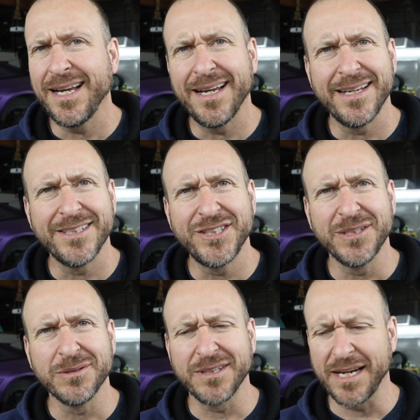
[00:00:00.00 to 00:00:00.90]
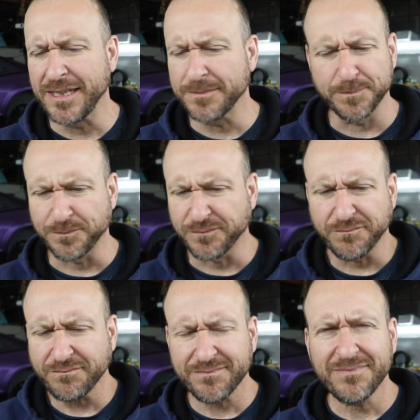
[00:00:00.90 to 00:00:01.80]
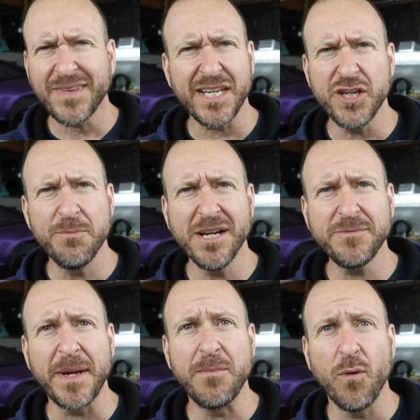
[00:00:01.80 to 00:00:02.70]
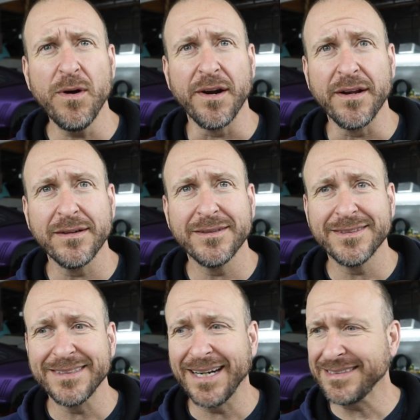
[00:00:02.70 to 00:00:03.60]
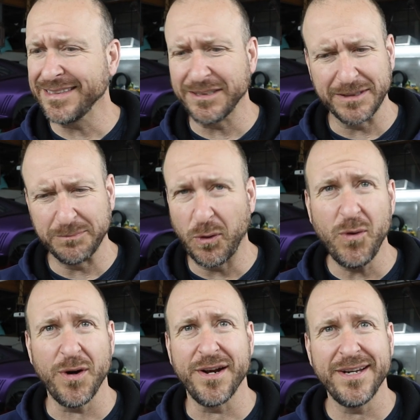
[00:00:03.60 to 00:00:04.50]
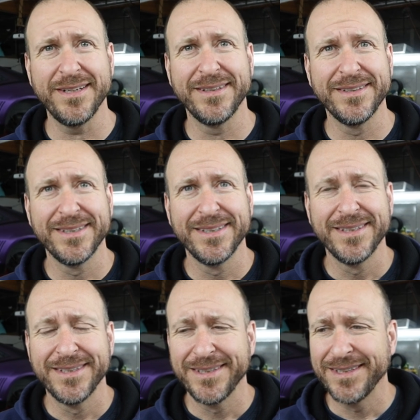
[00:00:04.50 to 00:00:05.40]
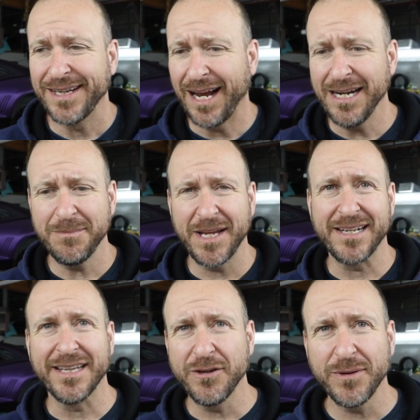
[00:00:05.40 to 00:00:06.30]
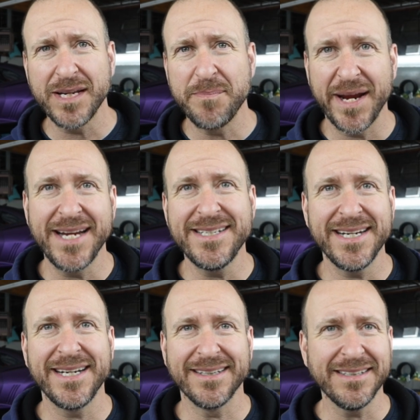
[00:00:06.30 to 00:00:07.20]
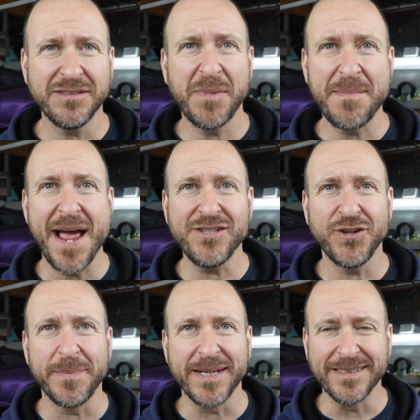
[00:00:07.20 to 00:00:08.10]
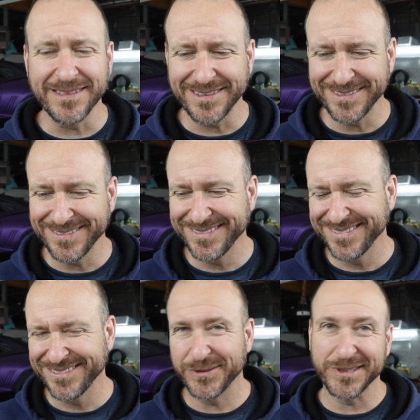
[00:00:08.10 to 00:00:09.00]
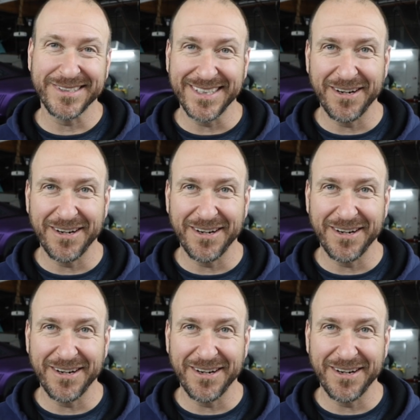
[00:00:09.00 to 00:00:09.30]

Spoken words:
and she was like, "You must be bored." I says, "Bored? I am like literally painting. This is my masterpiece." We'll see